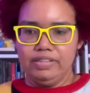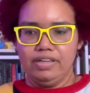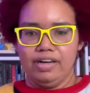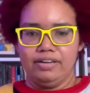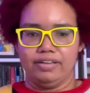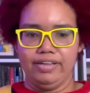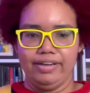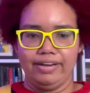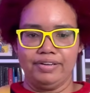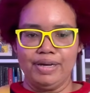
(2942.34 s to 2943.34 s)

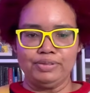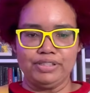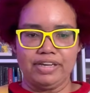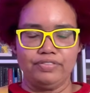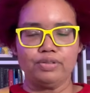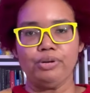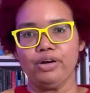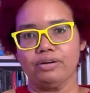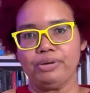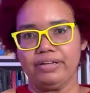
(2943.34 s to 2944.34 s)
I'll just cover the
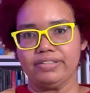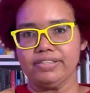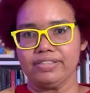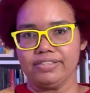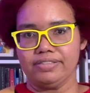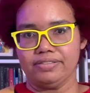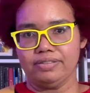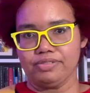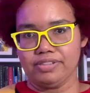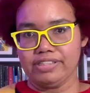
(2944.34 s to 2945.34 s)
part about
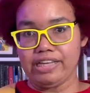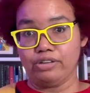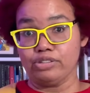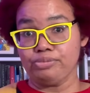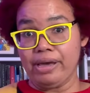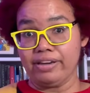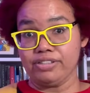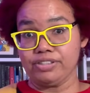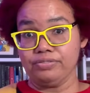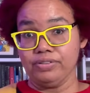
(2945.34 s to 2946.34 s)
the seller's
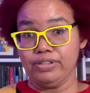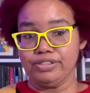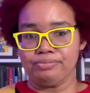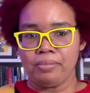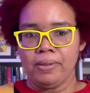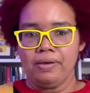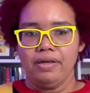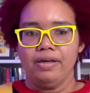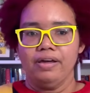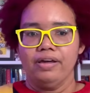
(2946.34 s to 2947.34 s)
packaging first.
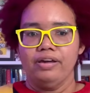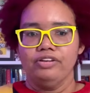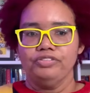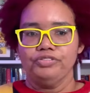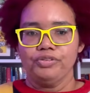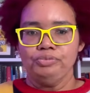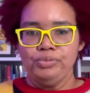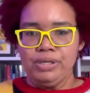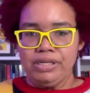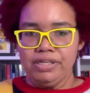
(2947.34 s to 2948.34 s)
For
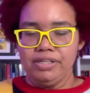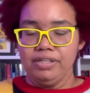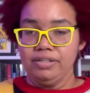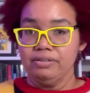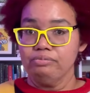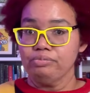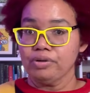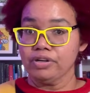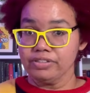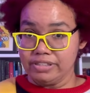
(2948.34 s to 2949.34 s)
me
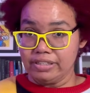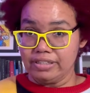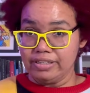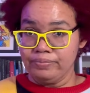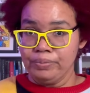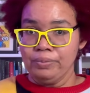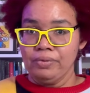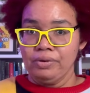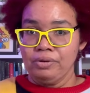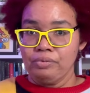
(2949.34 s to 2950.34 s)
personally,
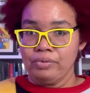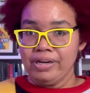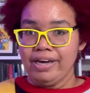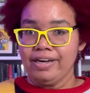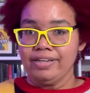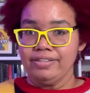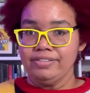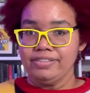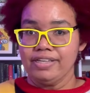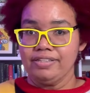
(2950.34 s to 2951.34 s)
when I
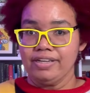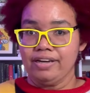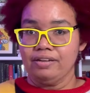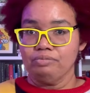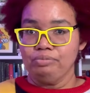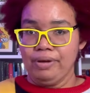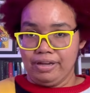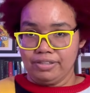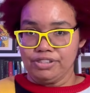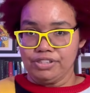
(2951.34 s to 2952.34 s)
send out
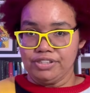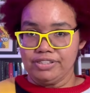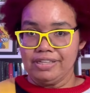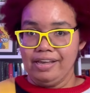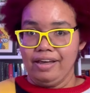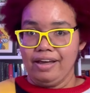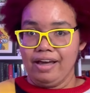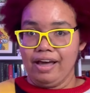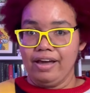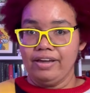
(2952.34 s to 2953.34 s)
polishes,
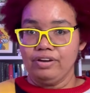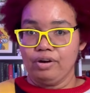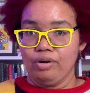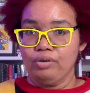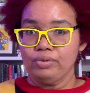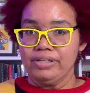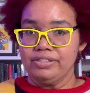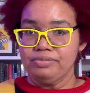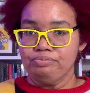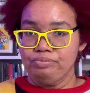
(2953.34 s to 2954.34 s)
I
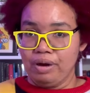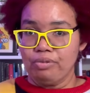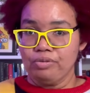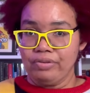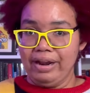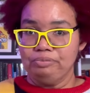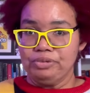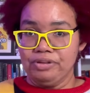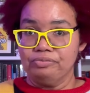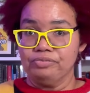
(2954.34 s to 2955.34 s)
always bubble wrap
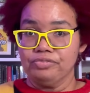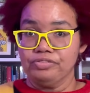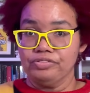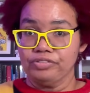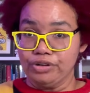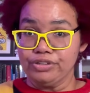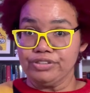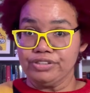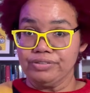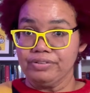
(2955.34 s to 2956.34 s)
them
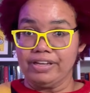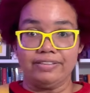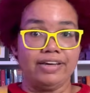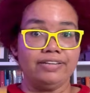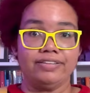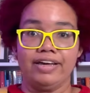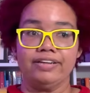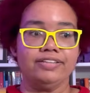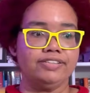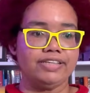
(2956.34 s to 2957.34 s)
first. Like that
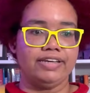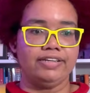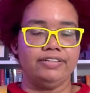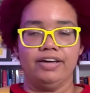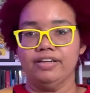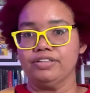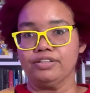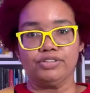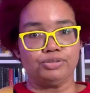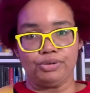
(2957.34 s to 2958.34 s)
is a
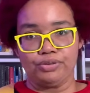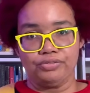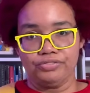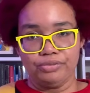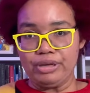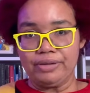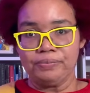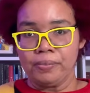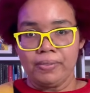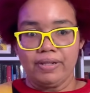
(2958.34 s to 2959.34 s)
non-negotiable for me.
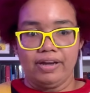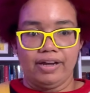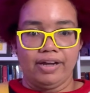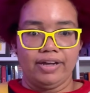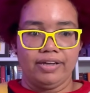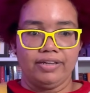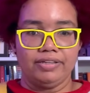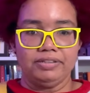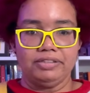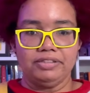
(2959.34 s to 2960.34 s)

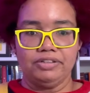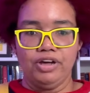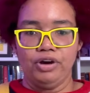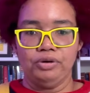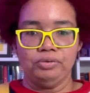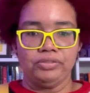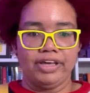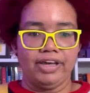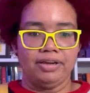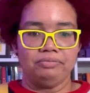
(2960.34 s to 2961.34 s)
I know
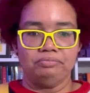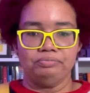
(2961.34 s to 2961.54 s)
that